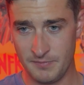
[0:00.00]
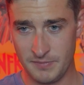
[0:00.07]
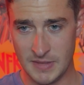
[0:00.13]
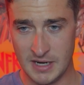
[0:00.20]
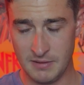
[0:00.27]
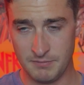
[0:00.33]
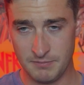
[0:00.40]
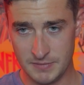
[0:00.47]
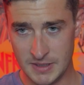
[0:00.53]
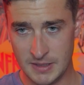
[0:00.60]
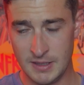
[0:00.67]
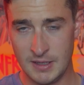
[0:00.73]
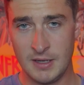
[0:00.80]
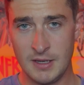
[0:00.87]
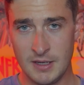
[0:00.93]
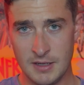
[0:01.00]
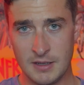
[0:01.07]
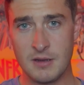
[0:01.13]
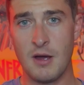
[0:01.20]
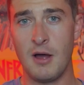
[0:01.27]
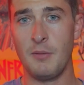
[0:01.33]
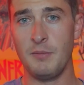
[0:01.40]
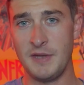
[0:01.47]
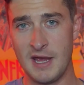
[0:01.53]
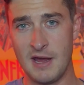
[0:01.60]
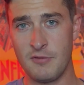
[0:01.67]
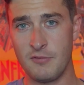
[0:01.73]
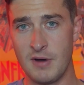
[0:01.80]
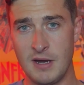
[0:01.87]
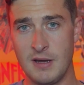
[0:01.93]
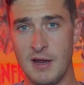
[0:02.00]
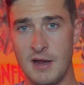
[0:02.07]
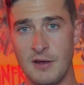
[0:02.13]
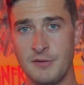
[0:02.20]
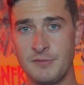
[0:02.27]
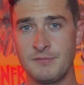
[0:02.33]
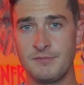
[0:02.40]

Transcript: like calm down right now.